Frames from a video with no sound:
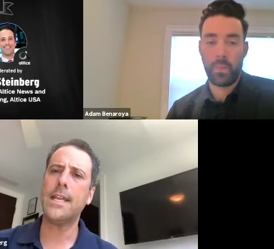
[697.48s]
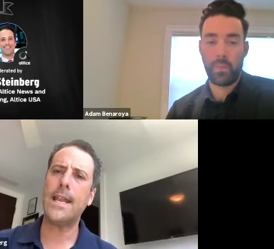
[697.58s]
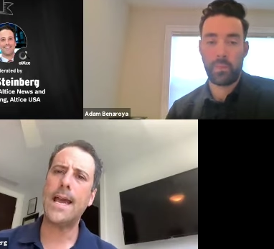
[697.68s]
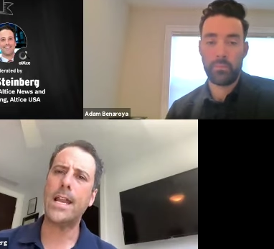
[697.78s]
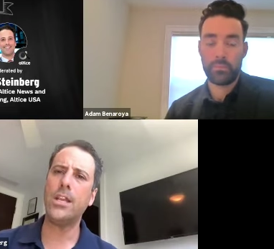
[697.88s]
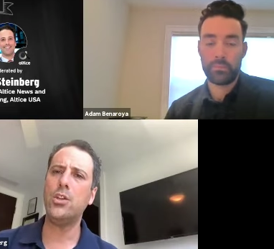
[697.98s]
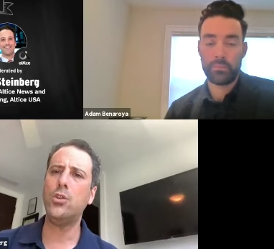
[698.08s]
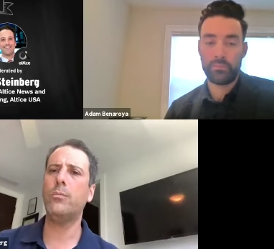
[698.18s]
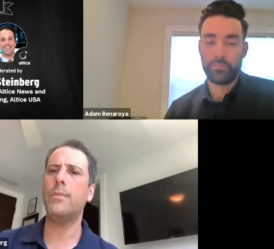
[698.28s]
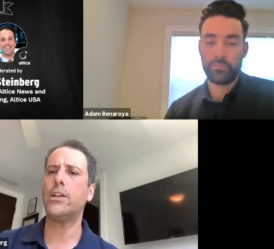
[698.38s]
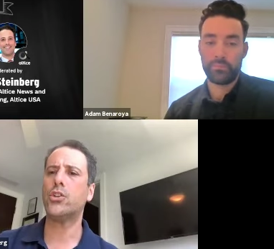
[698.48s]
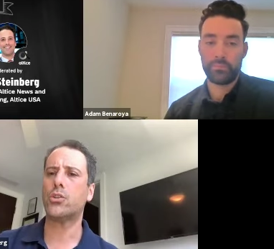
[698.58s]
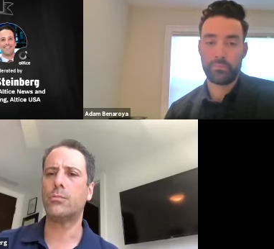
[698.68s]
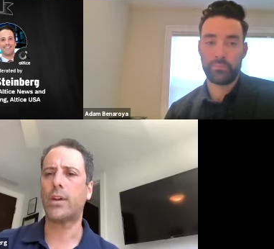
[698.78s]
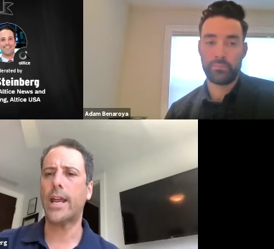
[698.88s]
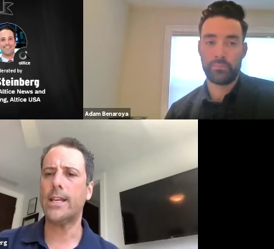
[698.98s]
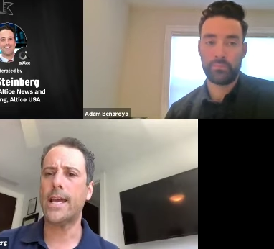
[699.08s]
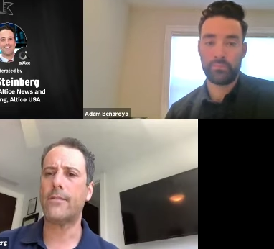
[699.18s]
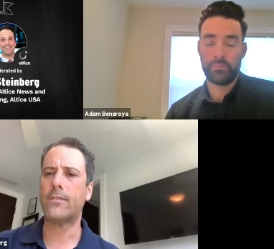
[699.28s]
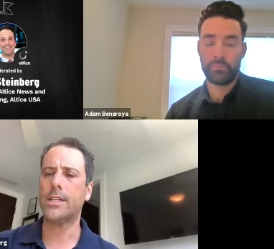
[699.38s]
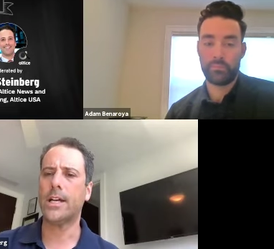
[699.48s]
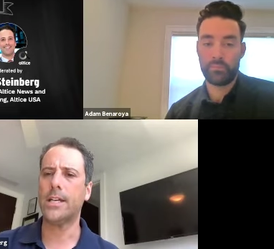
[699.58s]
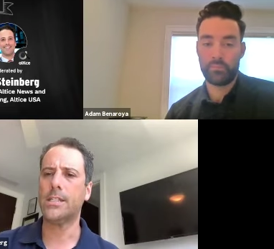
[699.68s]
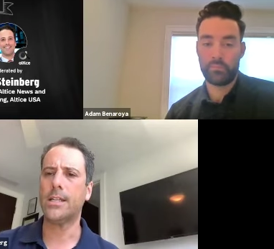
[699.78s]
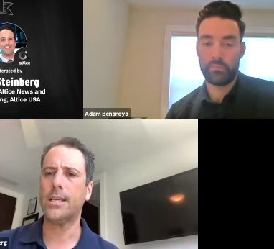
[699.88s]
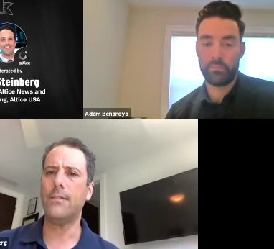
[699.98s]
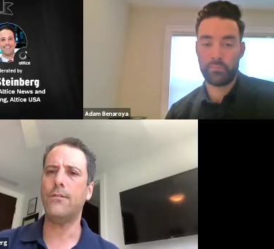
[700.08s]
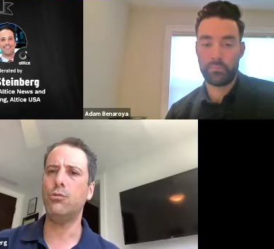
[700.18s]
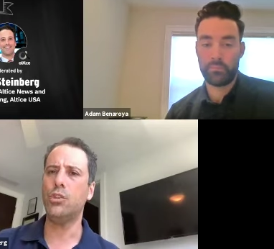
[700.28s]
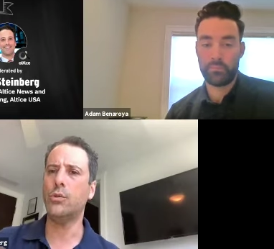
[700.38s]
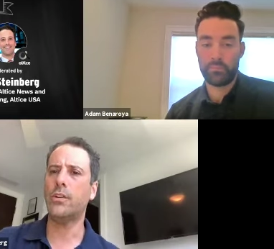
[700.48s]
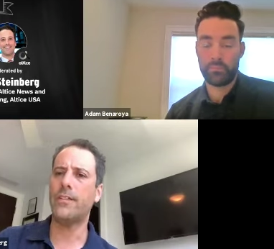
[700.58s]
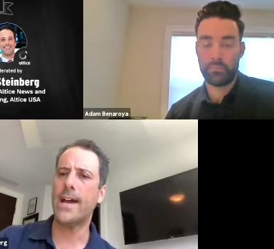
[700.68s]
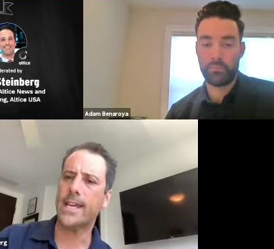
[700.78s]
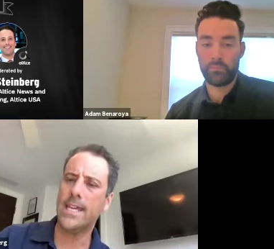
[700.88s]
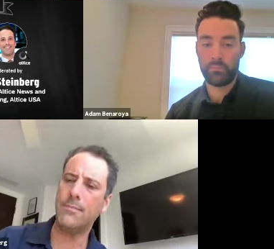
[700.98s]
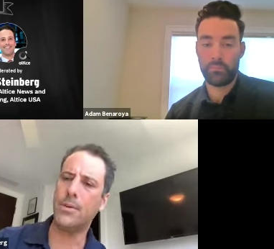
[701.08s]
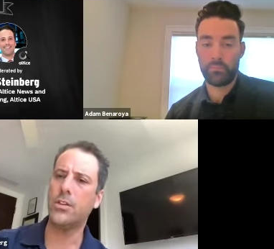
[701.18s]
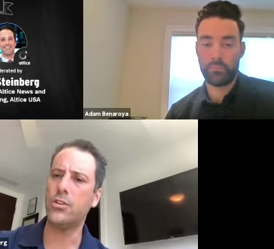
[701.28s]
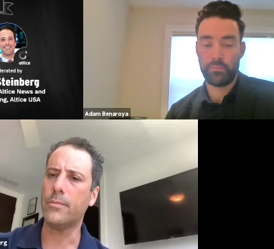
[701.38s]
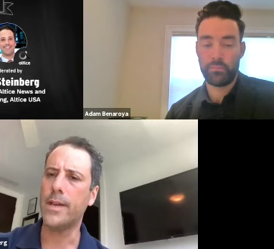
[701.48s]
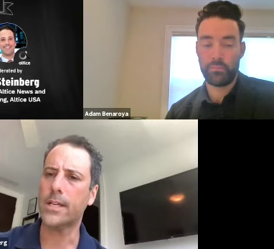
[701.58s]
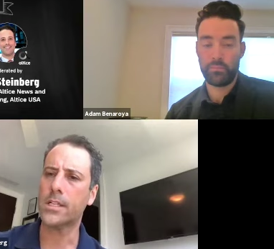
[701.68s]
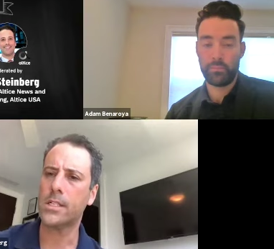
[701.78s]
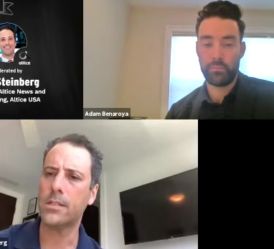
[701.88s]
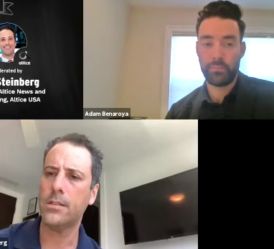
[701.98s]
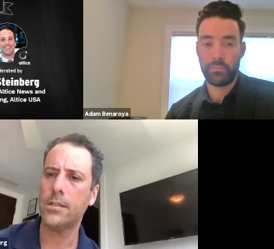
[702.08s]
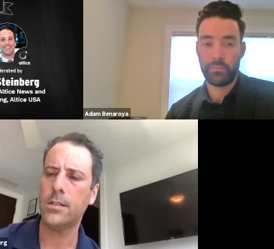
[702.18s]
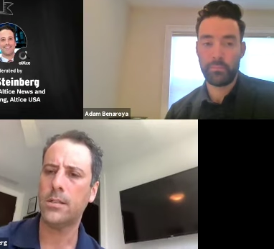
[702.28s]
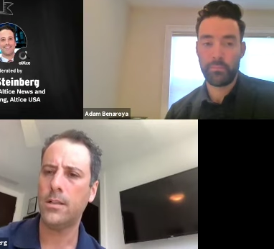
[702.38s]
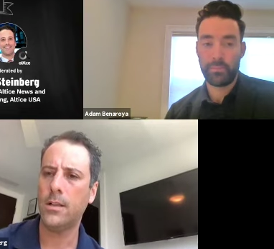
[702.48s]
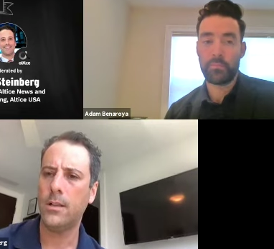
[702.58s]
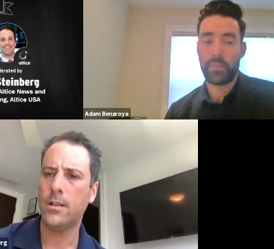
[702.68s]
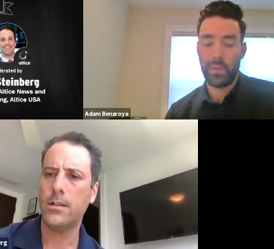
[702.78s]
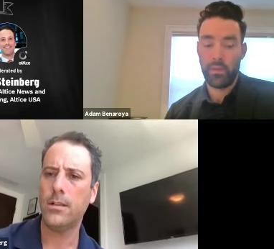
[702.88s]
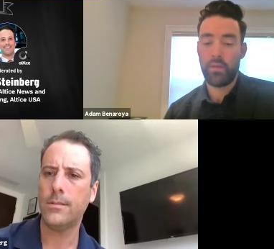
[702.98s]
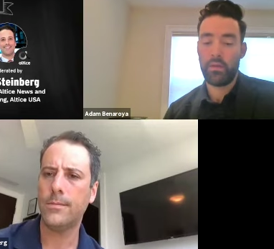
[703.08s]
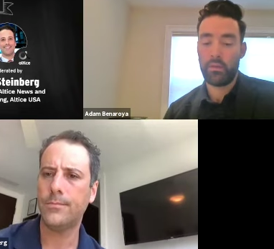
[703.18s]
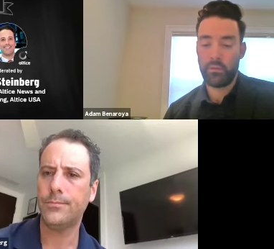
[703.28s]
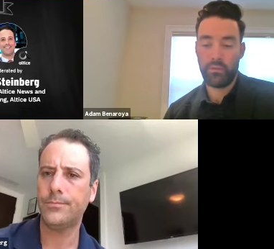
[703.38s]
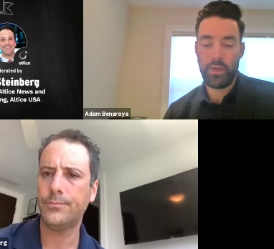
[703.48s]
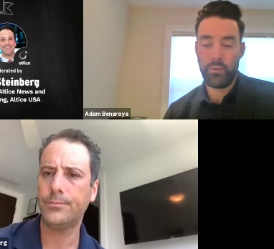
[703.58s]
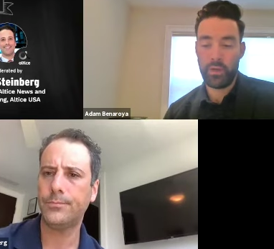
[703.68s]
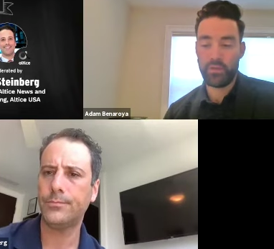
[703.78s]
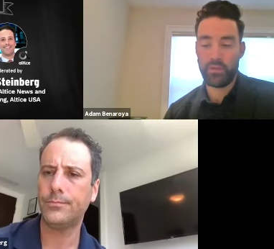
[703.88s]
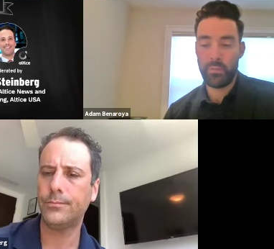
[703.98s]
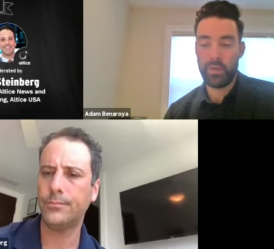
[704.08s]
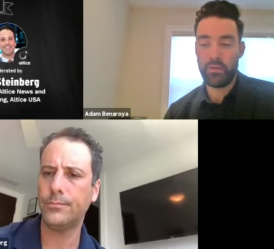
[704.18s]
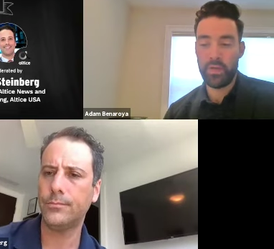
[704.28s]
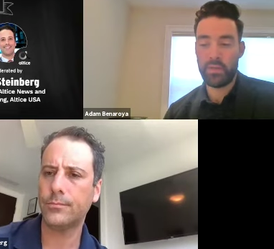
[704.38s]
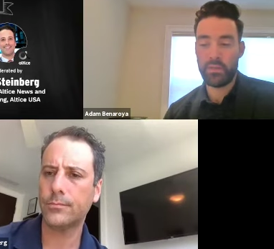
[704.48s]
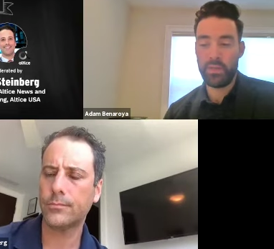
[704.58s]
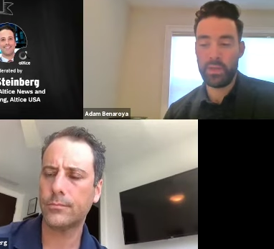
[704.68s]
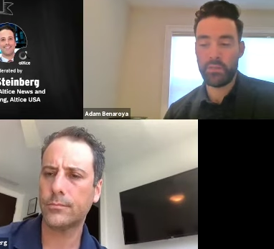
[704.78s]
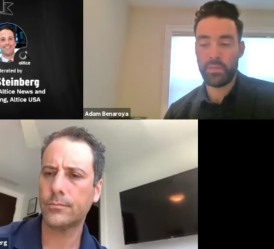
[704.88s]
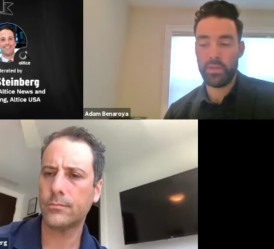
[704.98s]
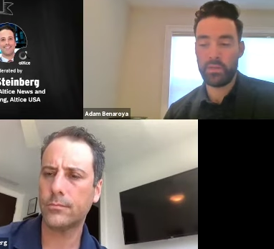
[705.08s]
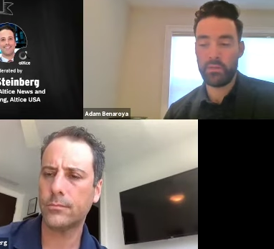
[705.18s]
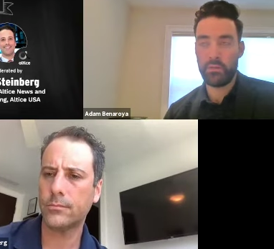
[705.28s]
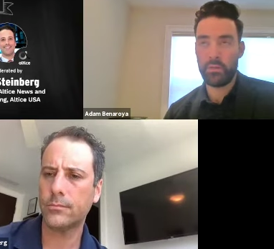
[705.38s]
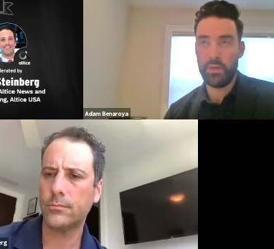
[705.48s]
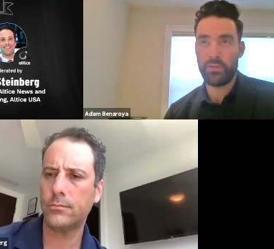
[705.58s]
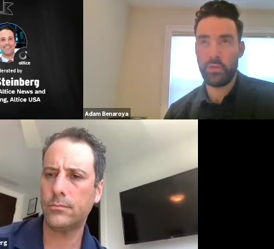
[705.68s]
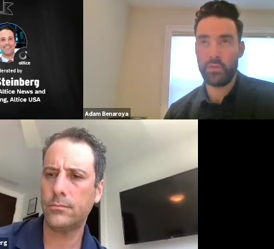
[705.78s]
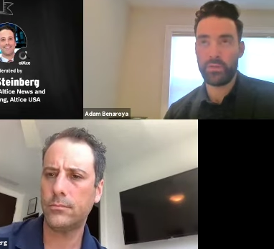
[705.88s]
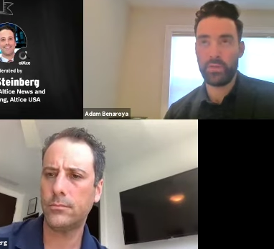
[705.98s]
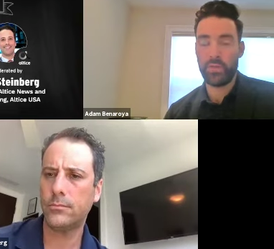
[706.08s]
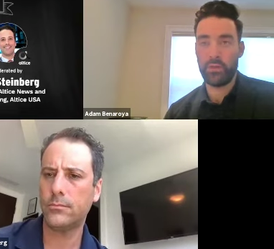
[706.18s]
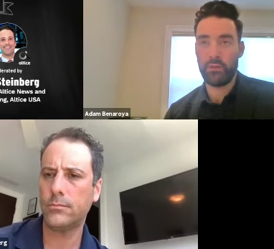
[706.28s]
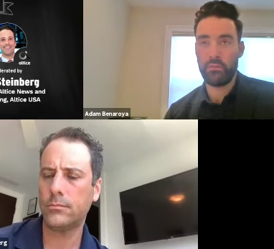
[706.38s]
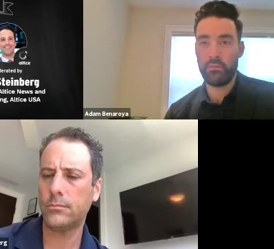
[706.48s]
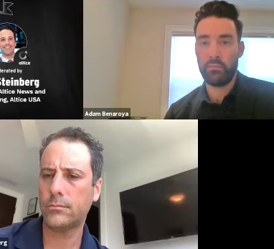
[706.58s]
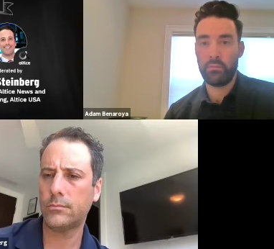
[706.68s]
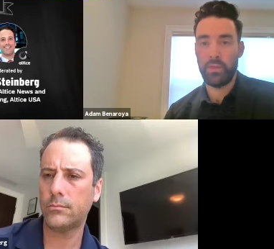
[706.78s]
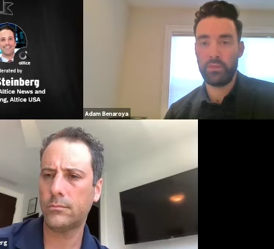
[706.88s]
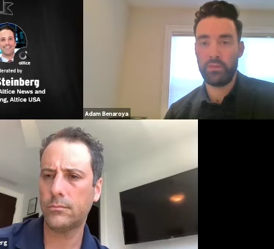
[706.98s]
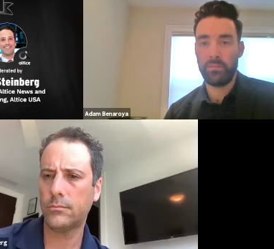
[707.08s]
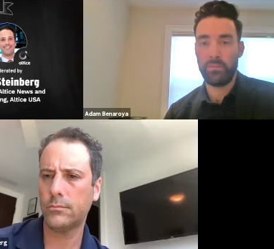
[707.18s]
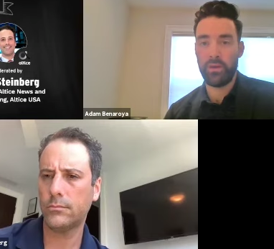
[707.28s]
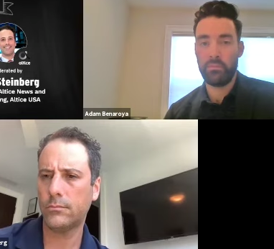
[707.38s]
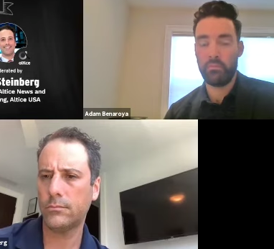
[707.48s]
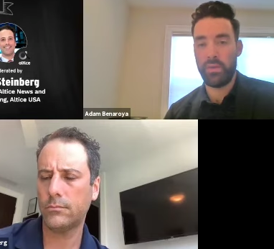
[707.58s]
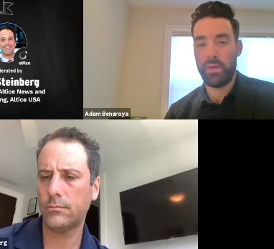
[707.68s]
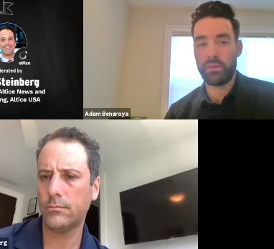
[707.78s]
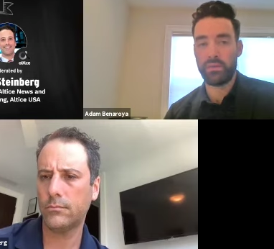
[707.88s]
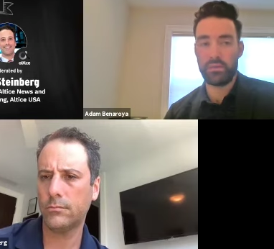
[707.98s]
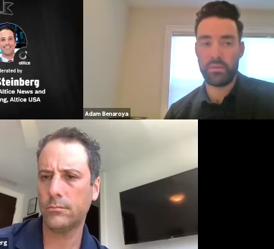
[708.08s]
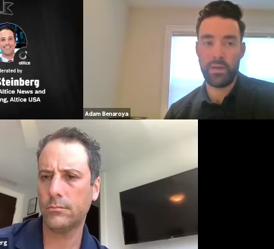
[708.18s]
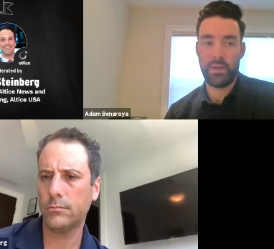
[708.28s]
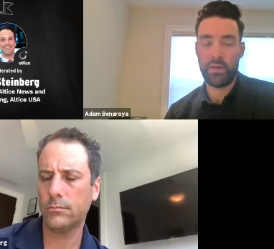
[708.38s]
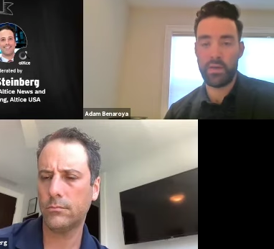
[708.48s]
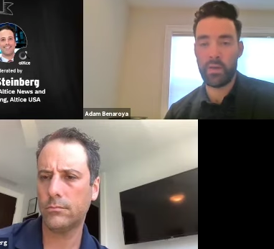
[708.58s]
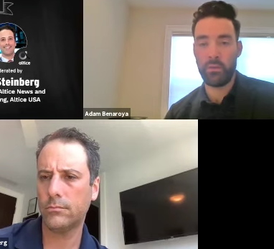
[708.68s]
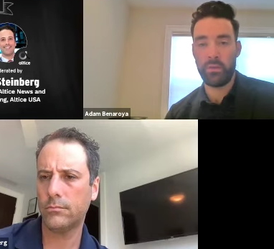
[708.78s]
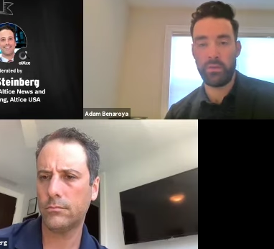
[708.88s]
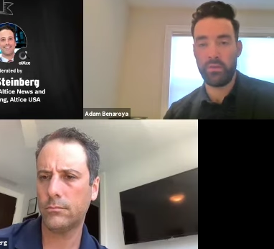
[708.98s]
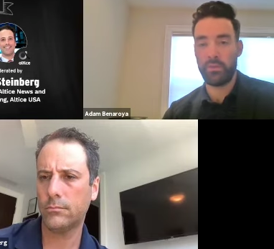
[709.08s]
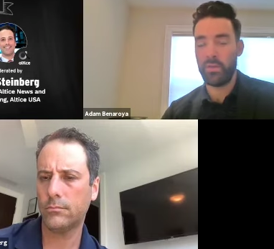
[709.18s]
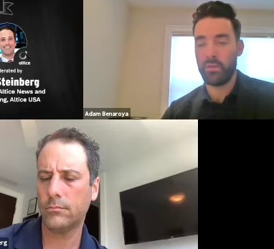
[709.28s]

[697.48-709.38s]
Speaker 1: and, and how do you measure brand advertising if you do in fact keep it in your mix?
Speaker 2: Great question. I mean, and it's been it's always a you know different mix year to year with you know